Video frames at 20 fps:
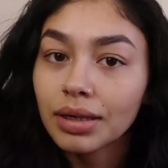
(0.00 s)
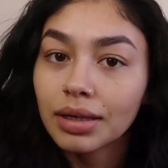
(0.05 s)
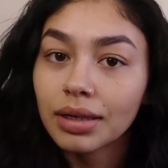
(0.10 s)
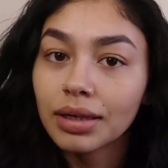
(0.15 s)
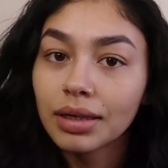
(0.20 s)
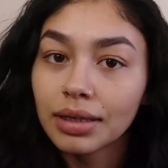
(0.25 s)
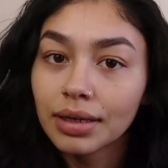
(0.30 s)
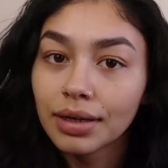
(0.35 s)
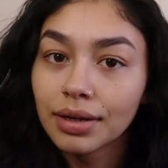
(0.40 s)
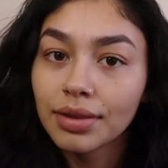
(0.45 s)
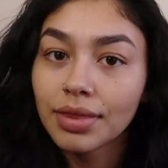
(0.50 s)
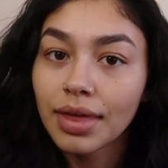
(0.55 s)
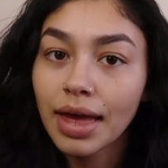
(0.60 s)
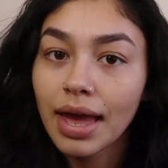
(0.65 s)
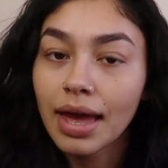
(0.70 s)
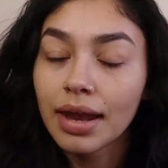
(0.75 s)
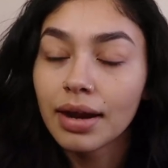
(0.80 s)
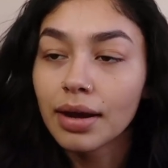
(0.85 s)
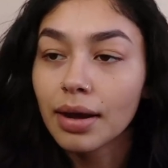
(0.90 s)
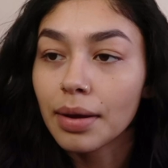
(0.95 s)
clear
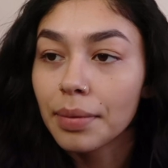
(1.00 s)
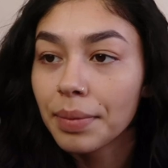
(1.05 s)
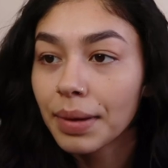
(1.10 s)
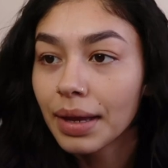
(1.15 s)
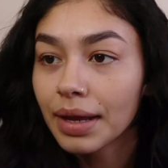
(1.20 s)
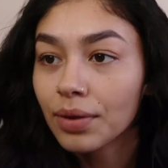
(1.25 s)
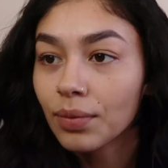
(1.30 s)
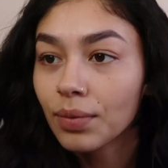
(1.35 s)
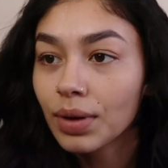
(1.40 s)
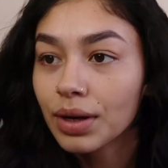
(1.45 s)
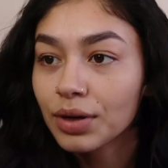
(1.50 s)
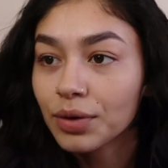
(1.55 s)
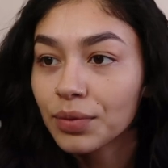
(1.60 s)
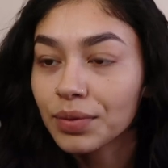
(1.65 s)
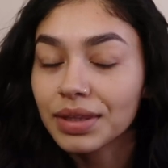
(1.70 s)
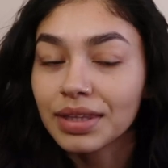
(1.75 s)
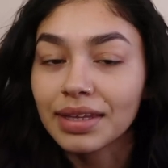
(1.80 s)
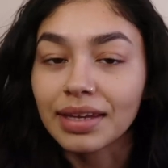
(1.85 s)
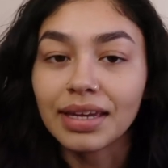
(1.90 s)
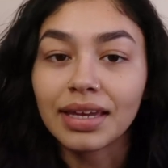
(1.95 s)
that up. I don't want no
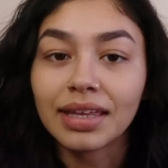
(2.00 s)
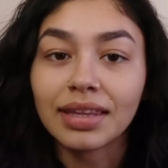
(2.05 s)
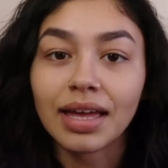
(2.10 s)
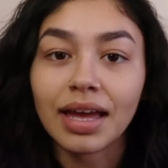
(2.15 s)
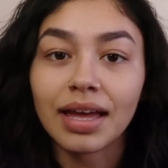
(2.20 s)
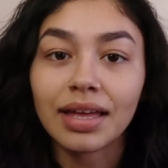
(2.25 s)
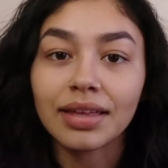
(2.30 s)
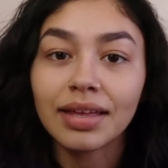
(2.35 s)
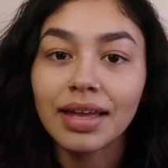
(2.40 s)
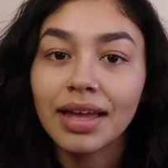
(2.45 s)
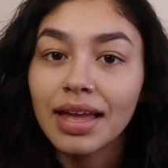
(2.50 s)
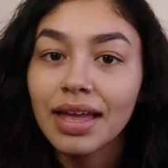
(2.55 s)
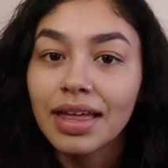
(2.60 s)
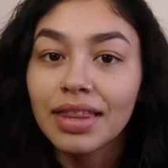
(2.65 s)
one thinking that